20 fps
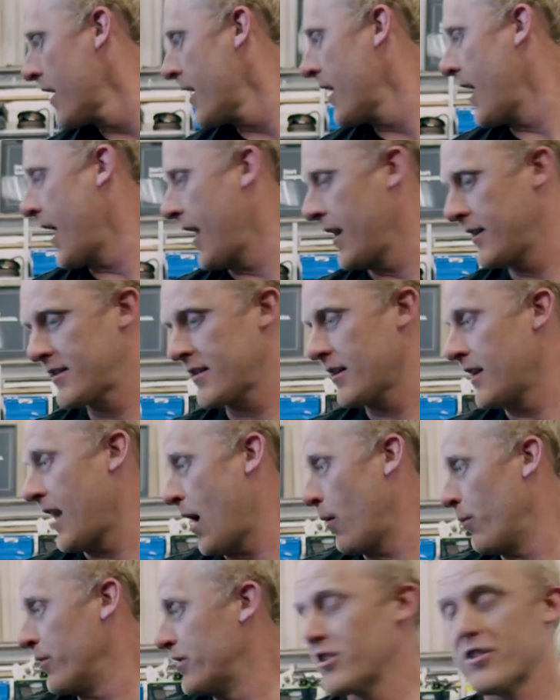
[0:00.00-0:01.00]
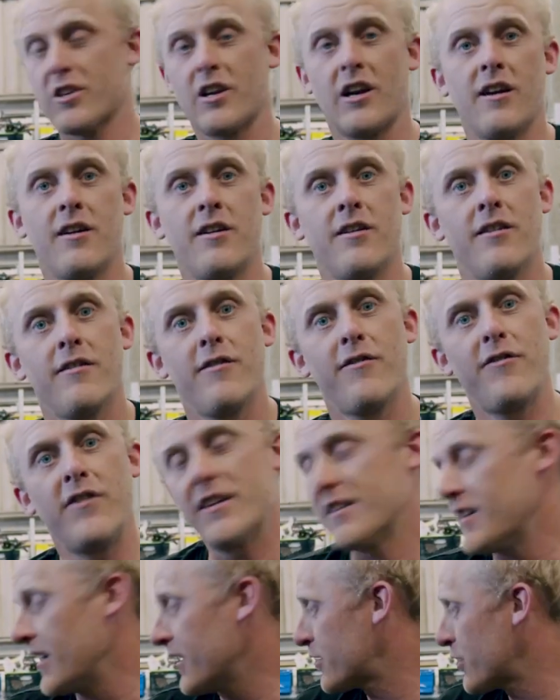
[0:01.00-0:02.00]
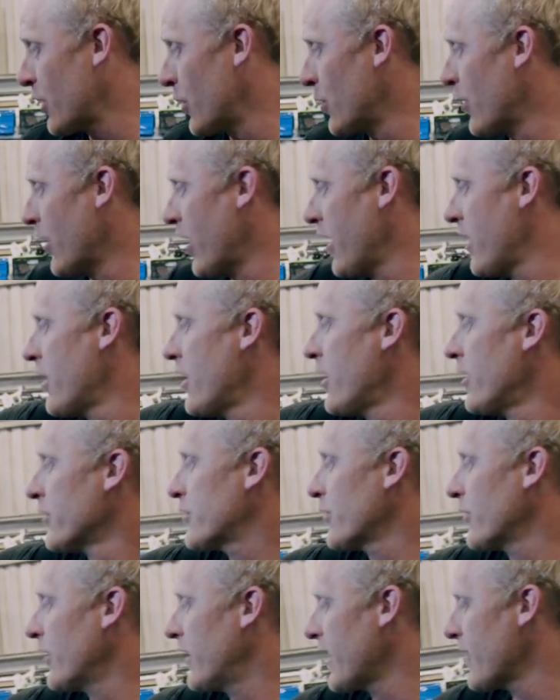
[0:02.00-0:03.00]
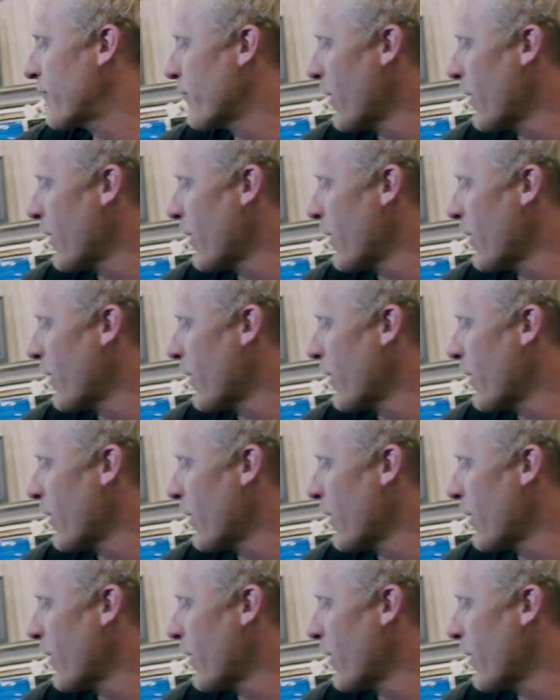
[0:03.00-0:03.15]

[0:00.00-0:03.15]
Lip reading: and now we're just going to fit it to the leaf